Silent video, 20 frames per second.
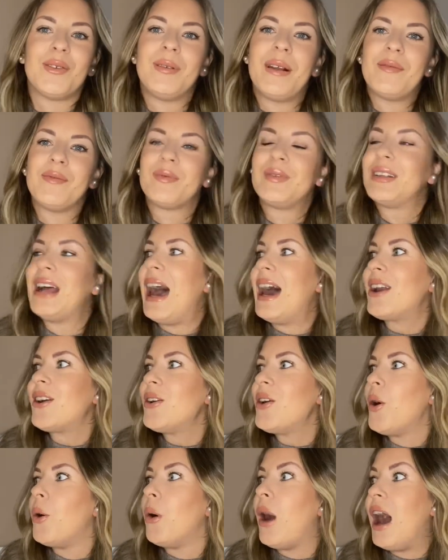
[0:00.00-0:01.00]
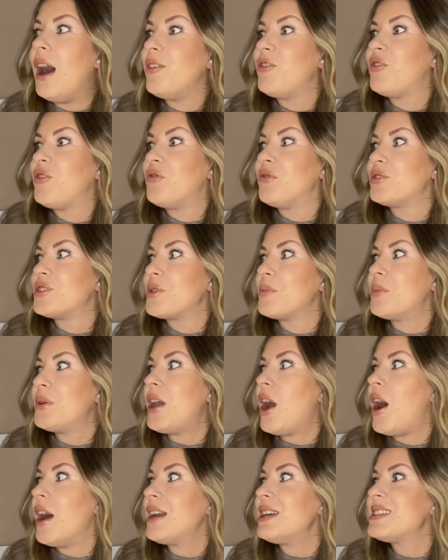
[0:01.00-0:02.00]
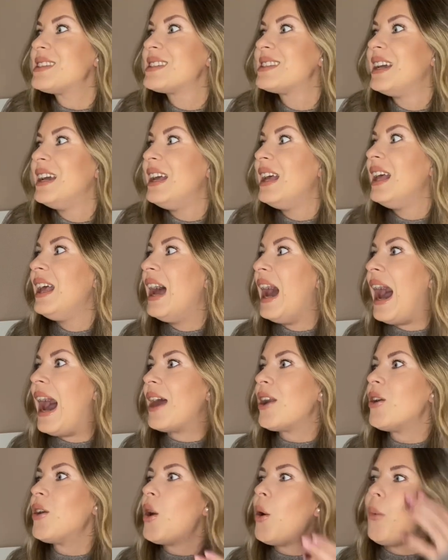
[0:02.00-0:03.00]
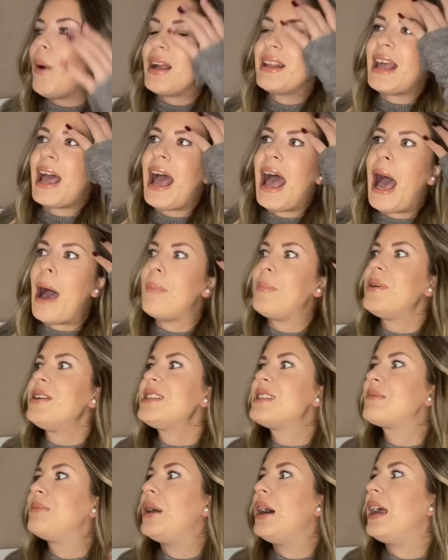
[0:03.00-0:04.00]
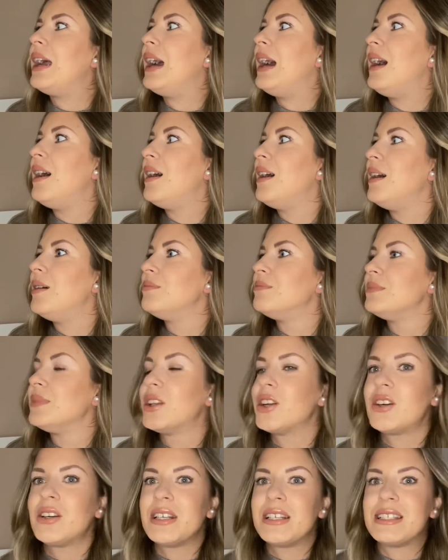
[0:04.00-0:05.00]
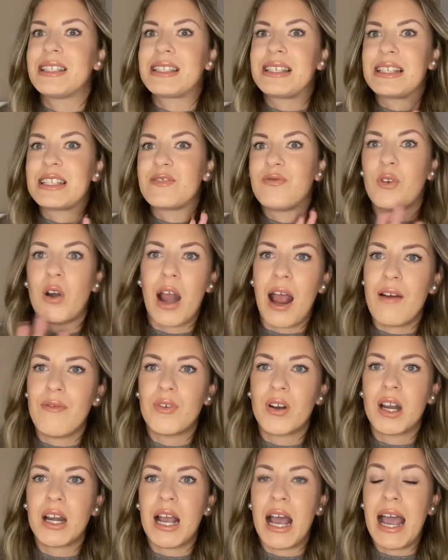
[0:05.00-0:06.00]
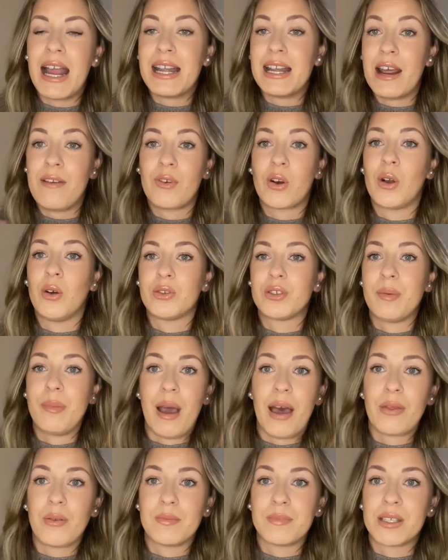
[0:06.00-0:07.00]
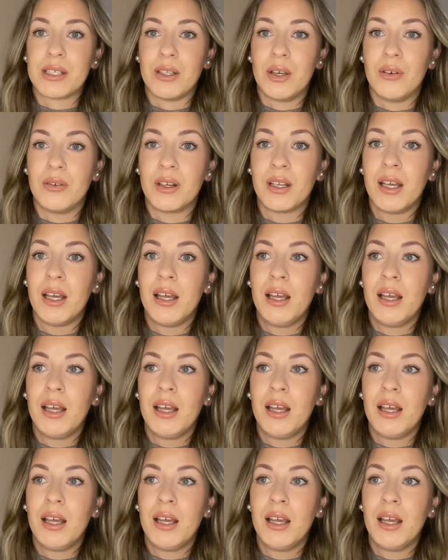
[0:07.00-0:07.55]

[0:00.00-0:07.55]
And I don't know, to be honest, I don't know why that happens, but um, literally since forever, I never go to bathrooms alone.